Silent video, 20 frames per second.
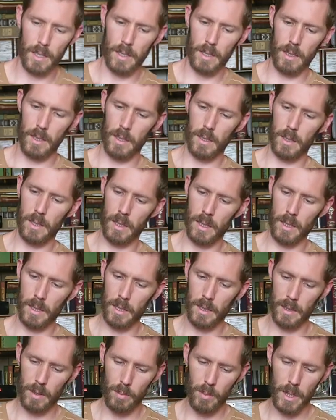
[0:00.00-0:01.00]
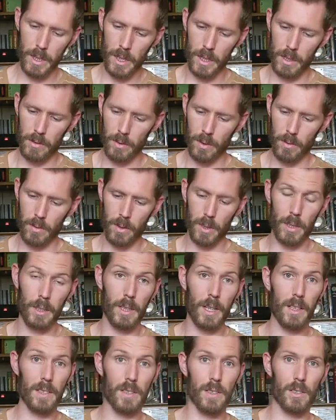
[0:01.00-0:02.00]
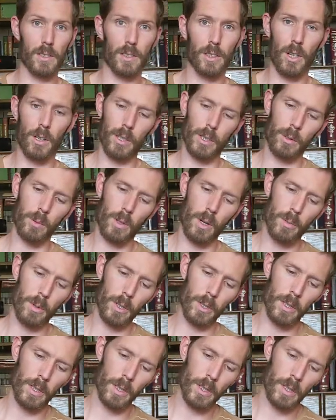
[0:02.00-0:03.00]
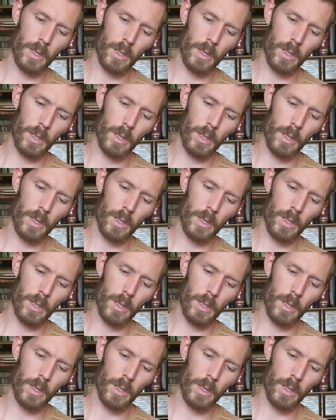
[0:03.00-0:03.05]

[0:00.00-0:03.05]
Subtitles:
They're made out of a very nice solid rubber.